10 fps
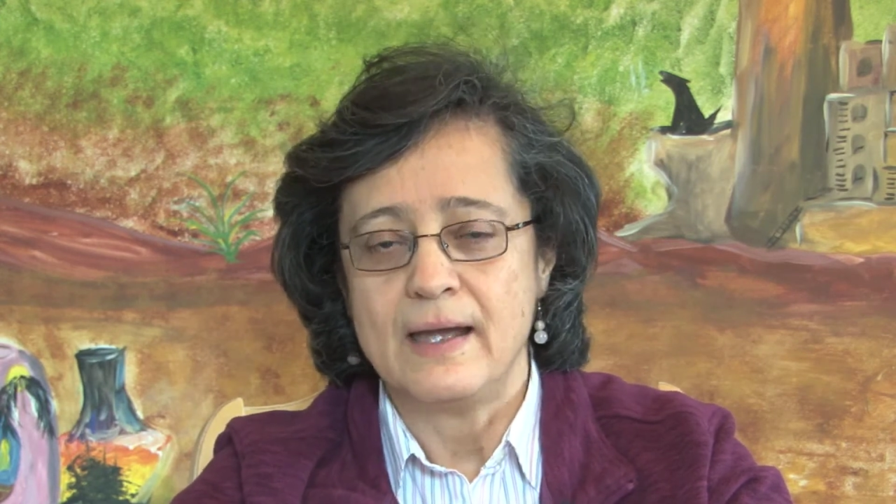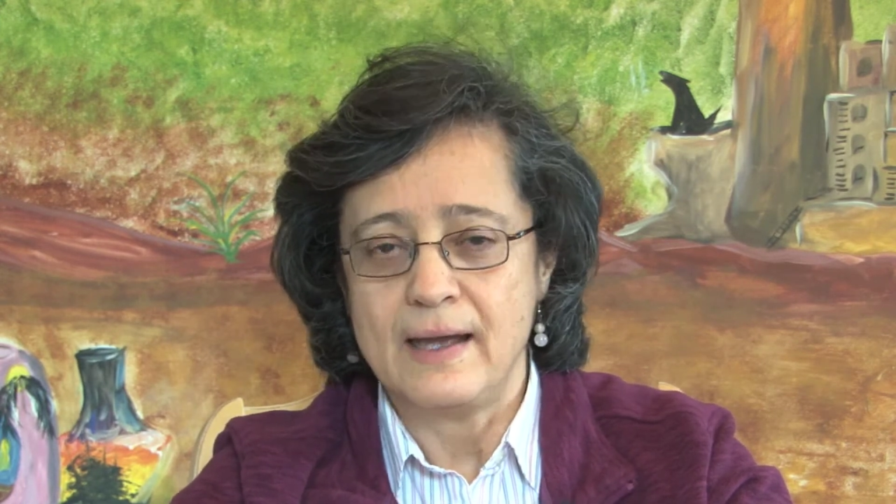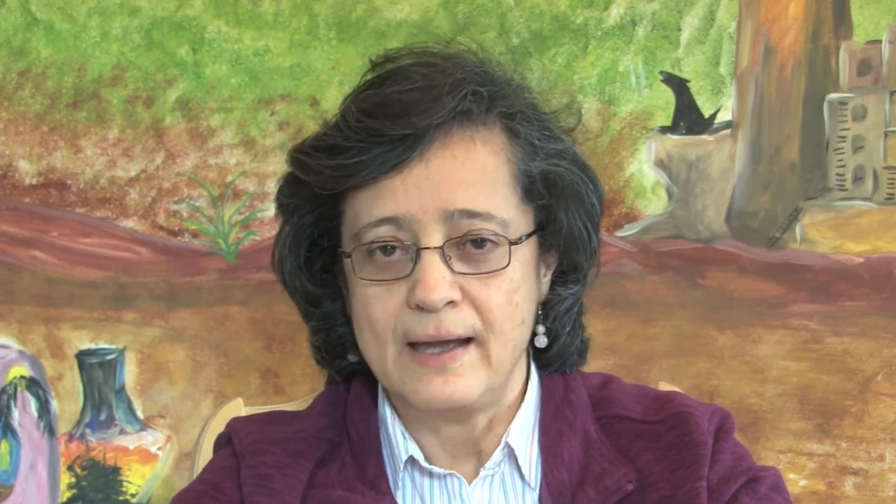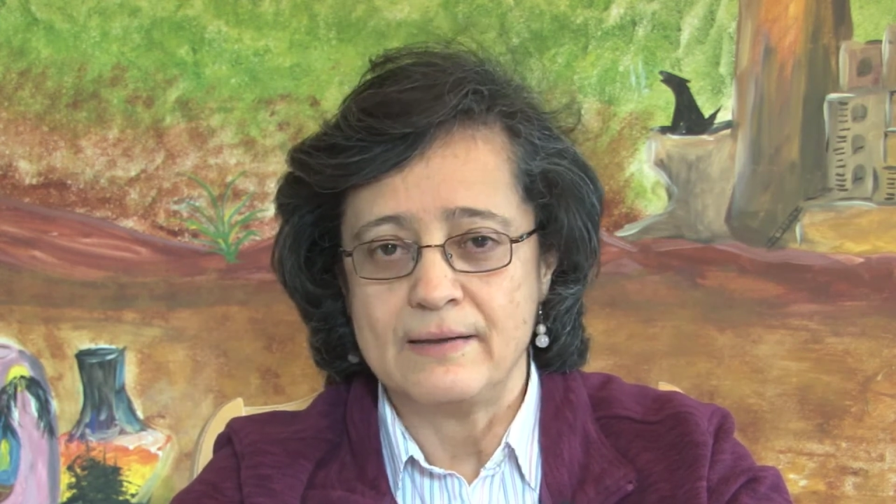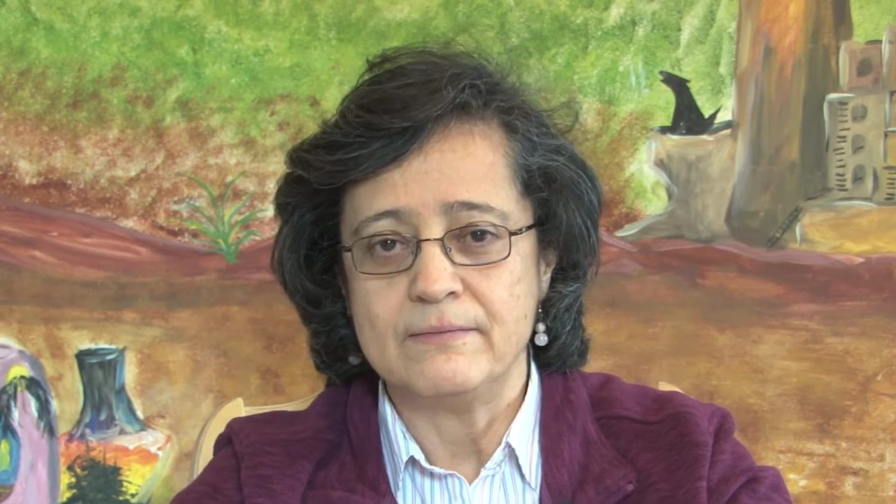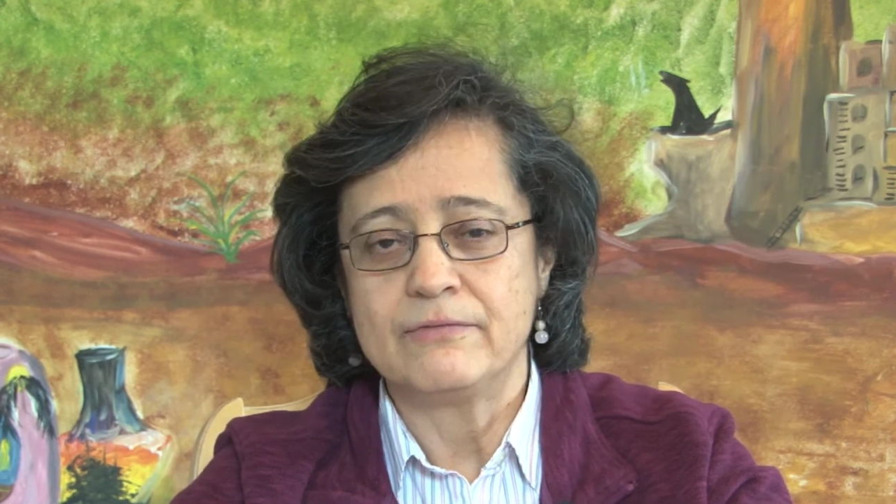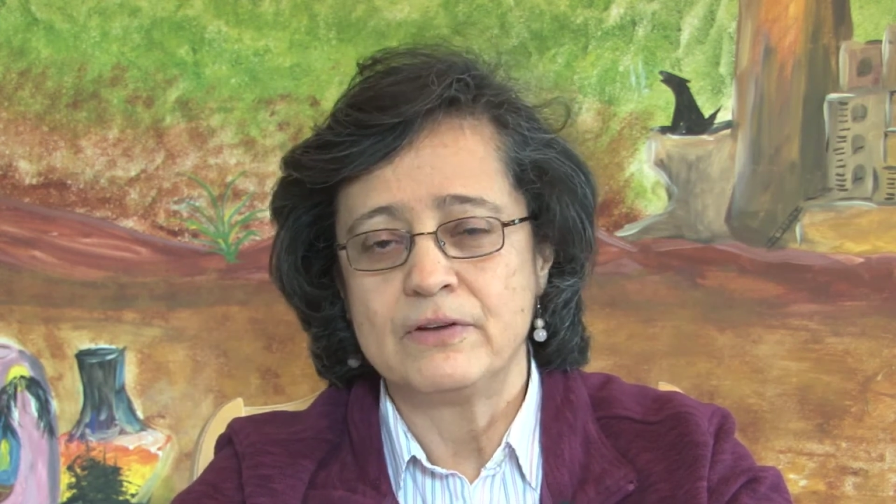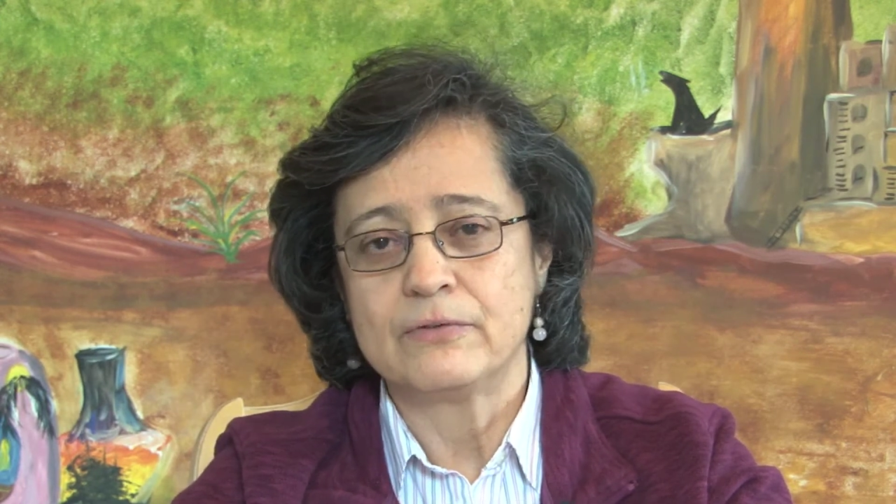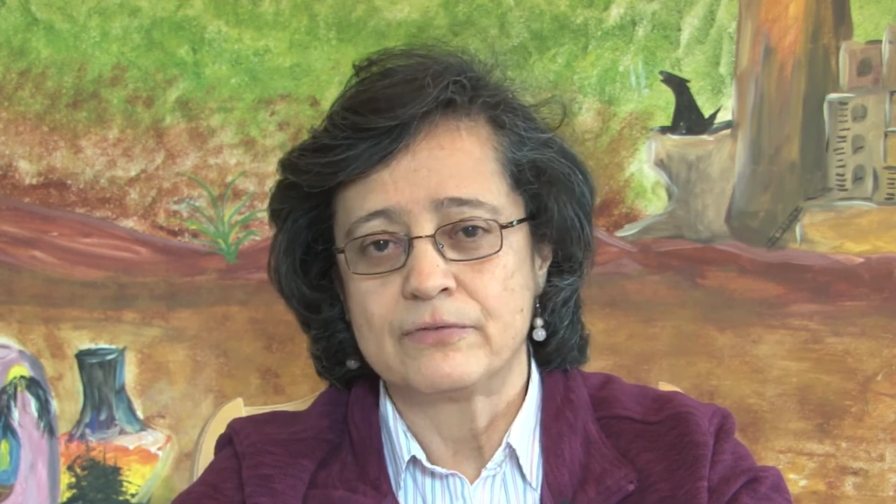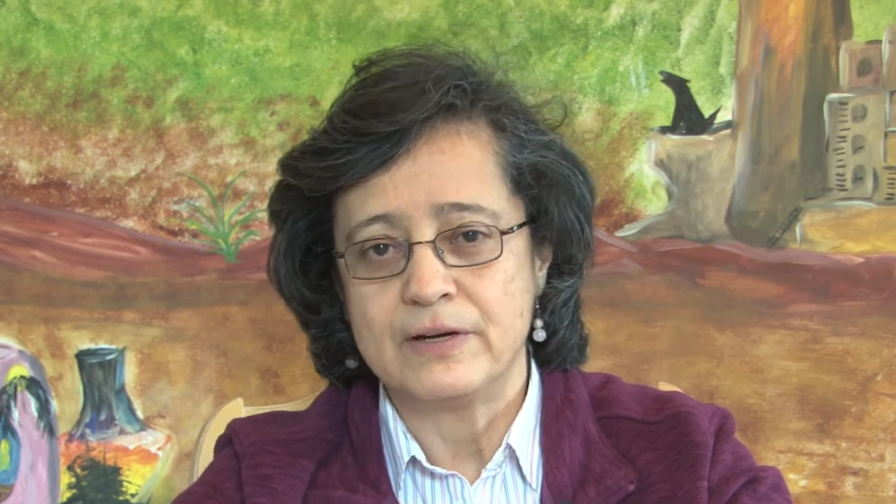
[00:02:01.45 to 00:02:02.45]
and
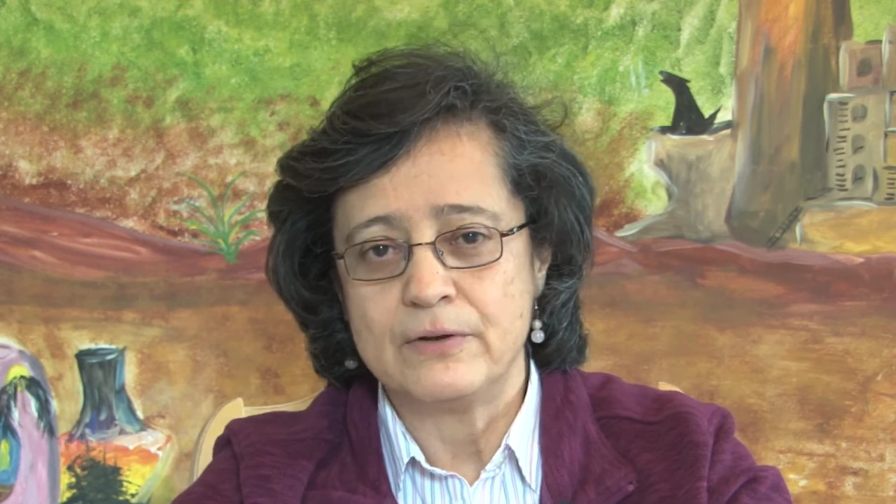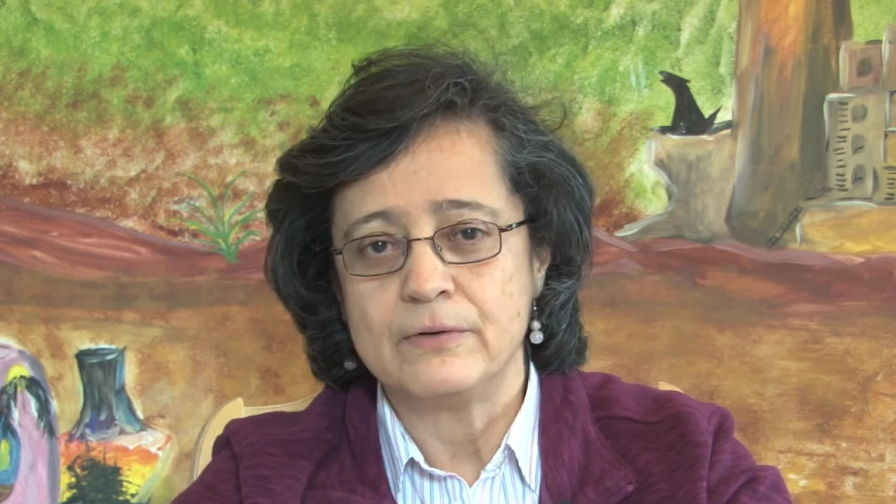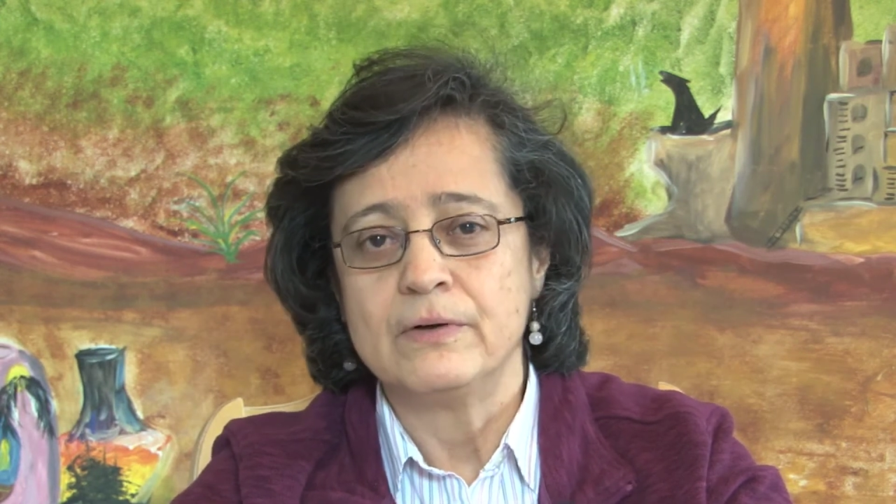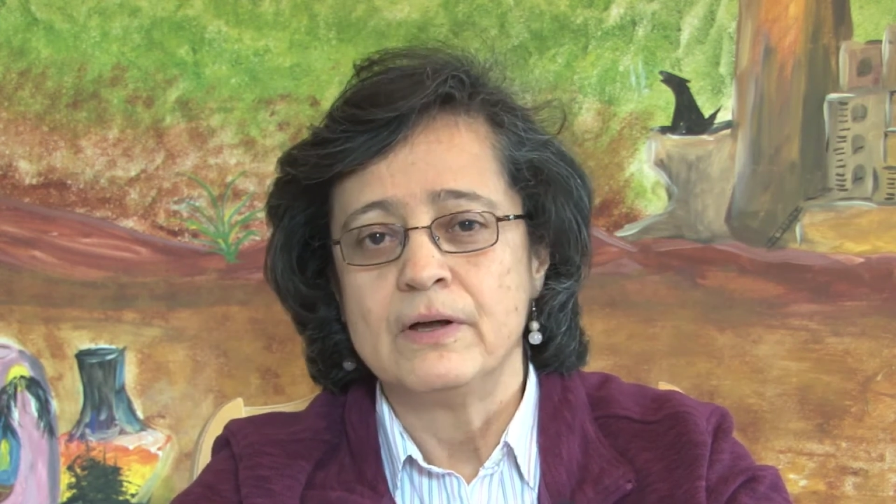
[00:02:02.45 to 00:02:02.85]
feel free to